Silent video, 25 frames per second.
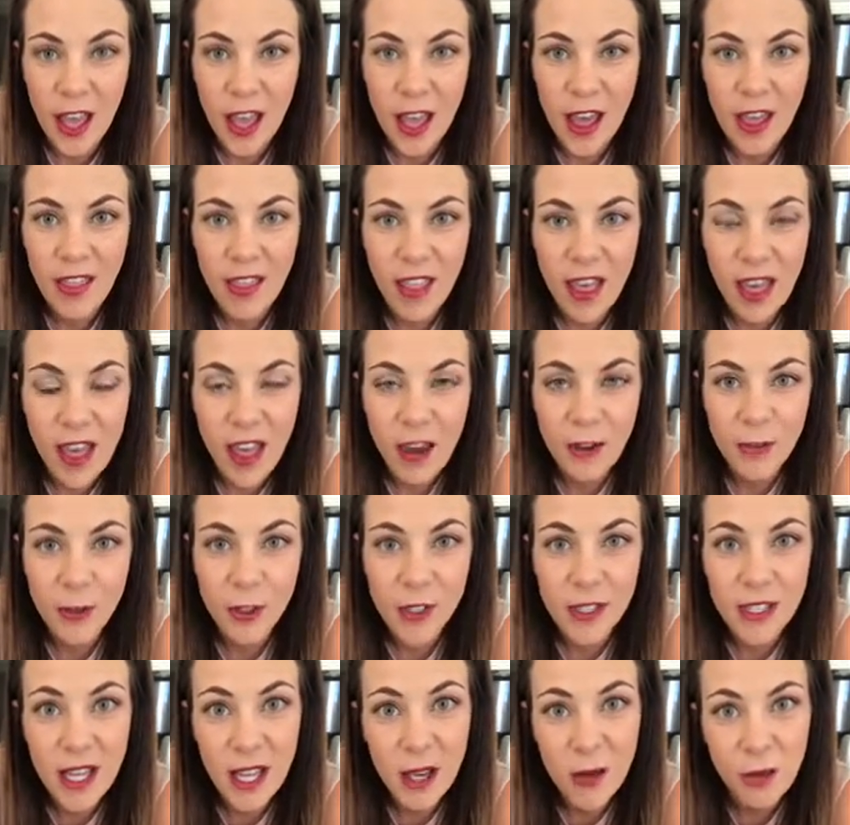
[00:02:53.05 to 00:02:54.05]
And then for
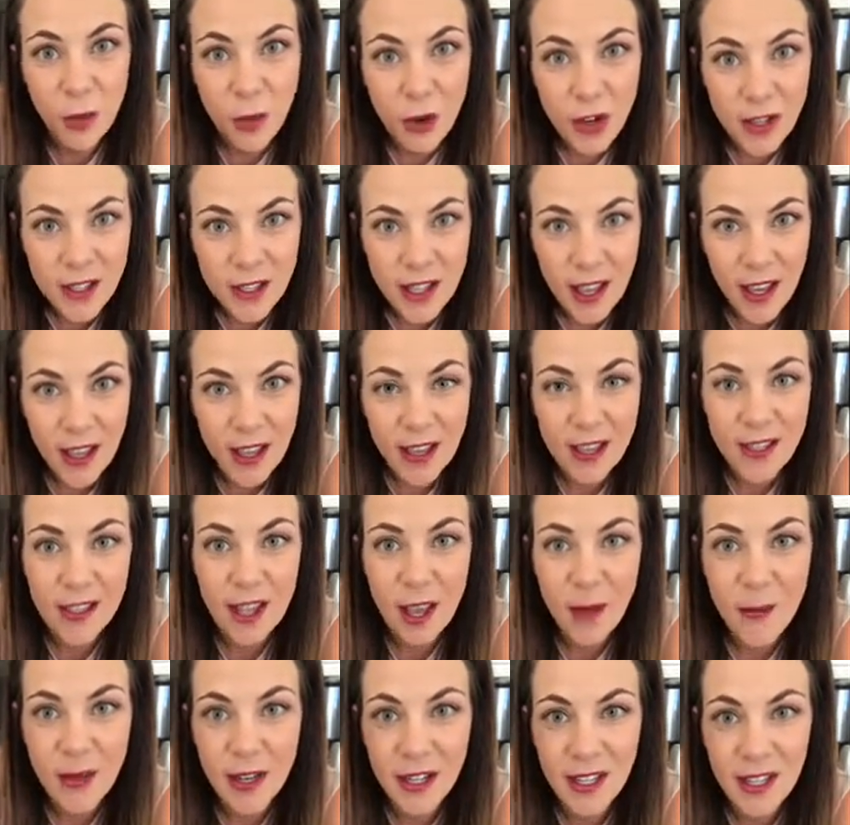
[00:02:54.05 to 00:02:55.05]
10 more seconds,
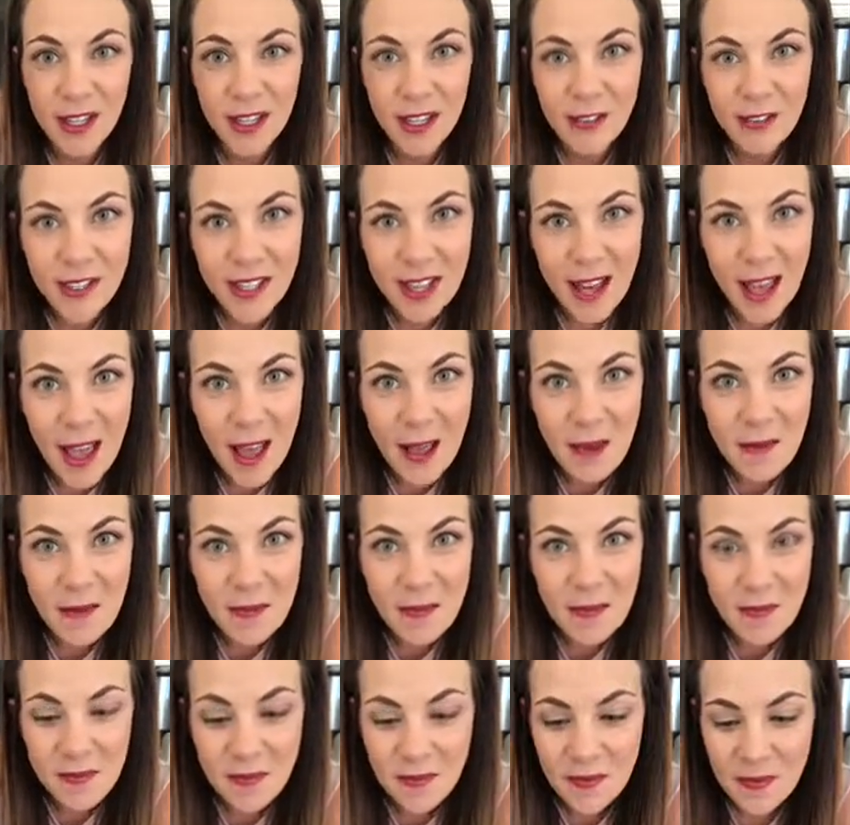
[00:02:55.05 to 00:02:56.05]
I'm gonna lift it
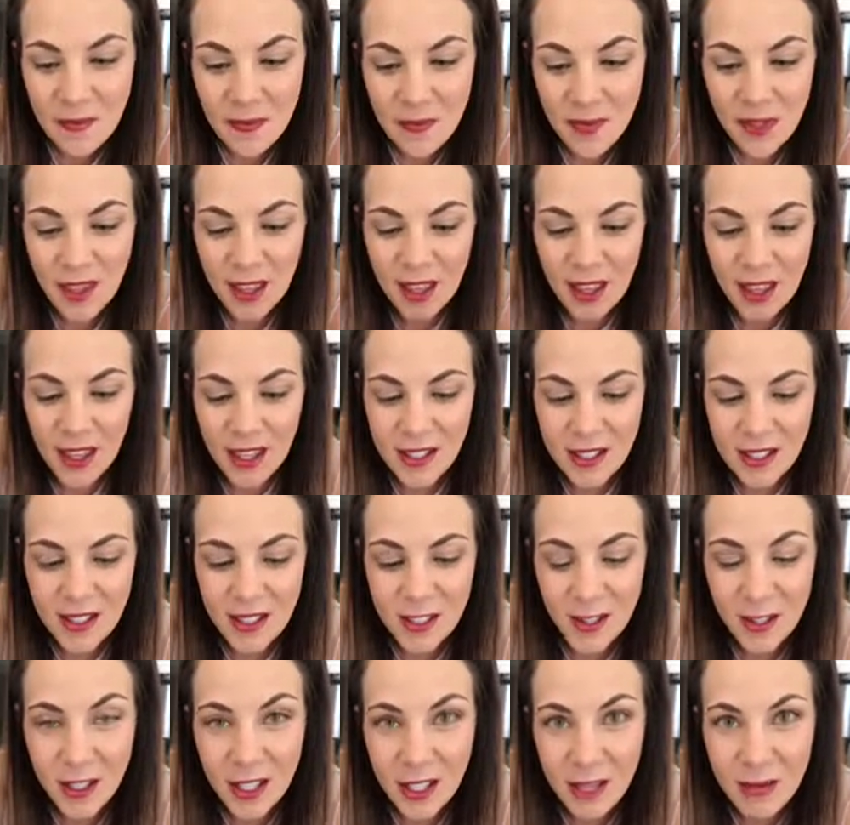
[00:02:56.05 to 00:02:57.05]
up. It's
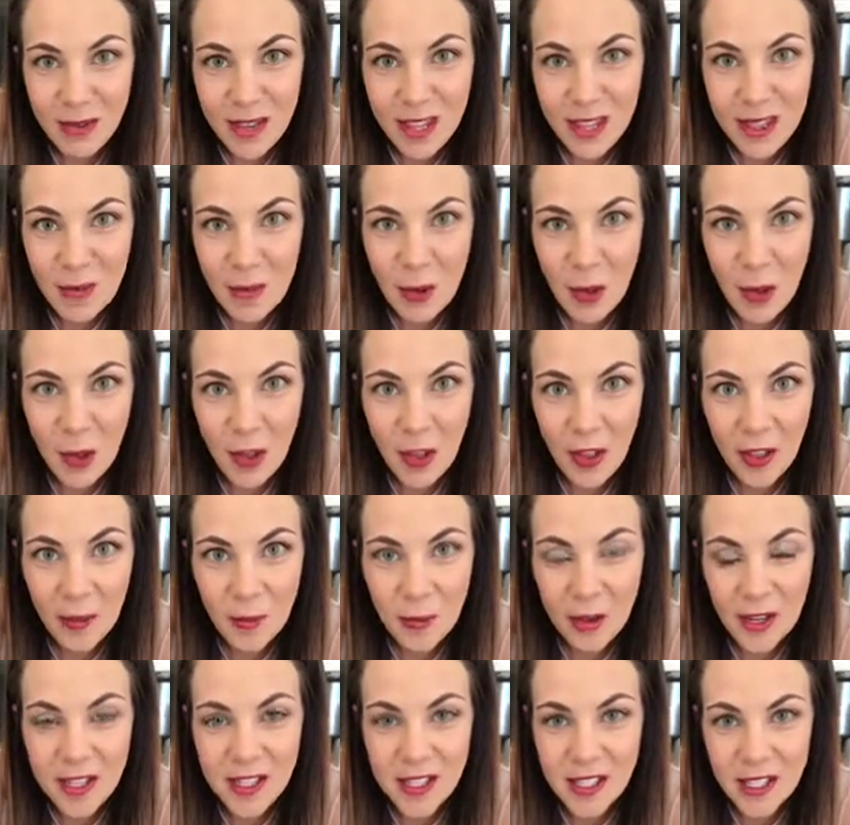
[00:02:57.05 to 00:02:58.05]
still gonna be in the bowl,
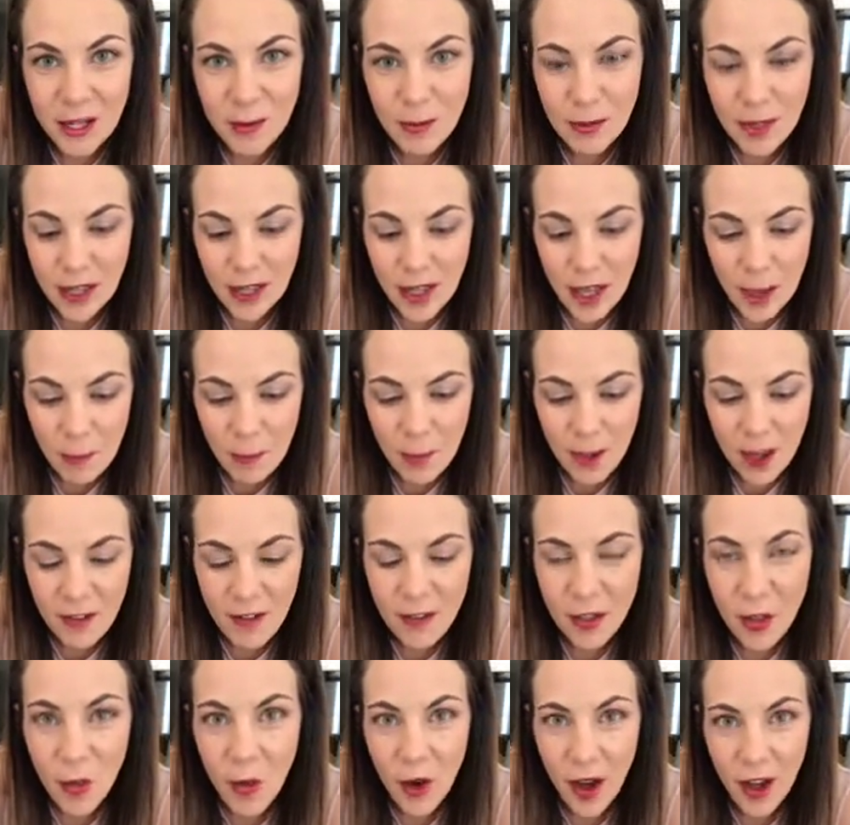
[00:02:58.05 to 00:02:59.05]
but it's gonna be
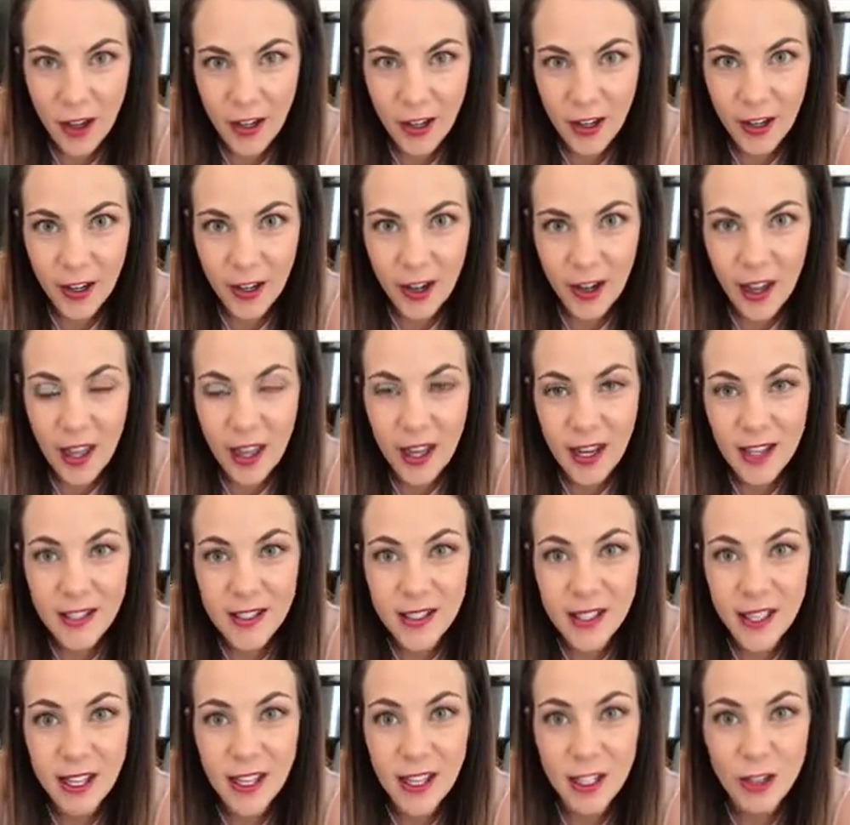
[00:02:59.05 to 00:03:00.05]
above the water and it's
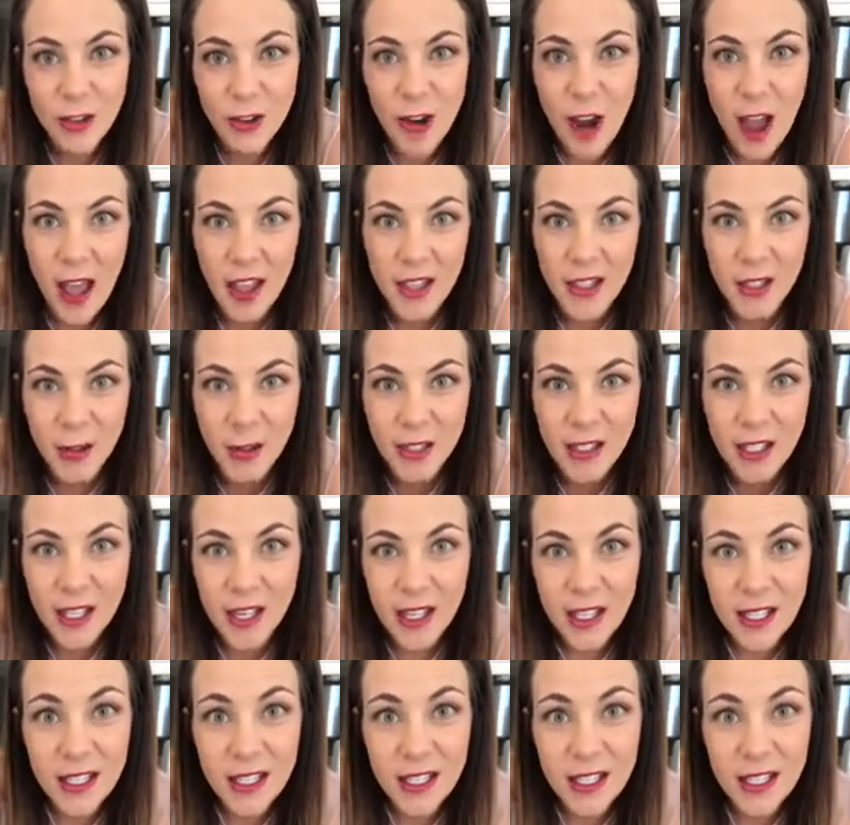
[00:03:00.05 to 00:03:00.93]
gonna dry. So it's gonna